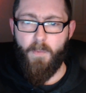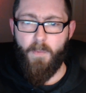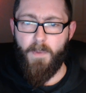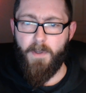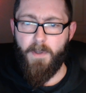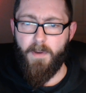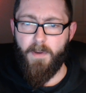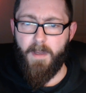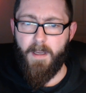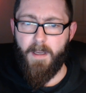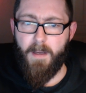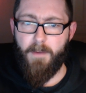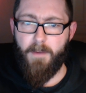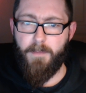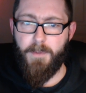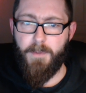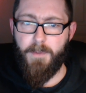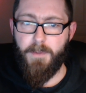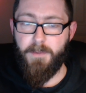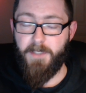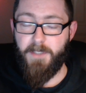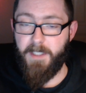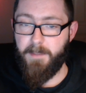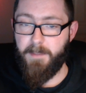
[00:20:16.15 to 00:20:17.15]
We'll
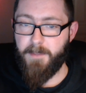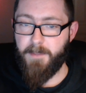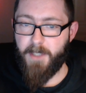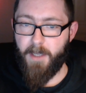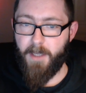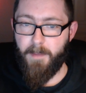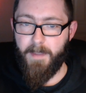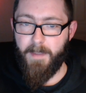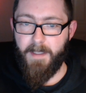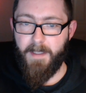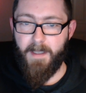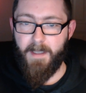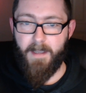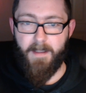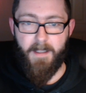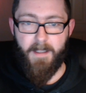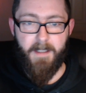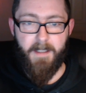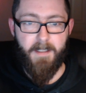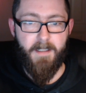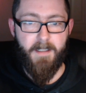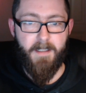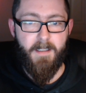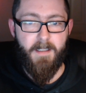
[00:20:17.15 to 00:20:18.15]
have new teams coming
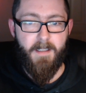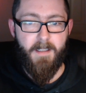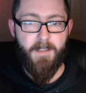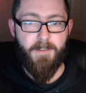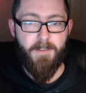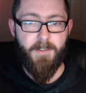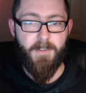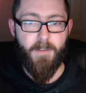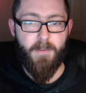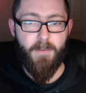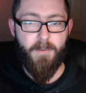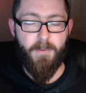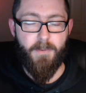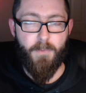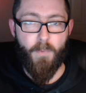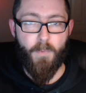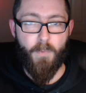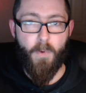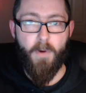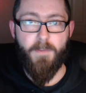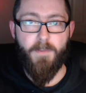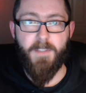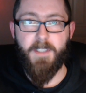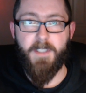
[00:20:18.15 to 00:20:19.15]
later, so
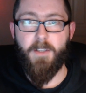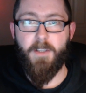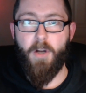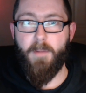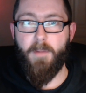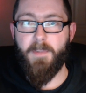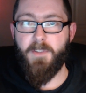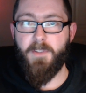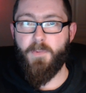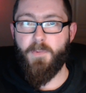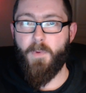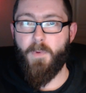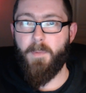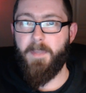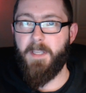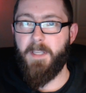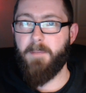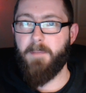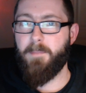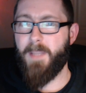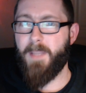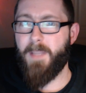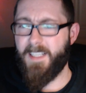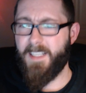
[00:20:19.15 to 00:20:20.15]
dwarves and goblins will
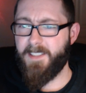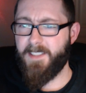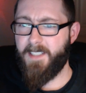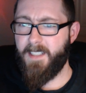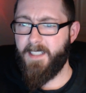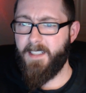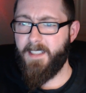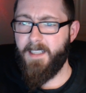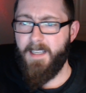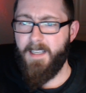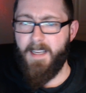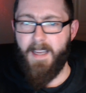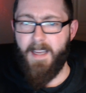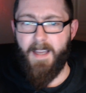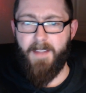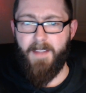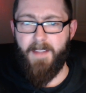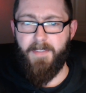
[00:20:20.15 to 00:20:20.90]
be in plastic,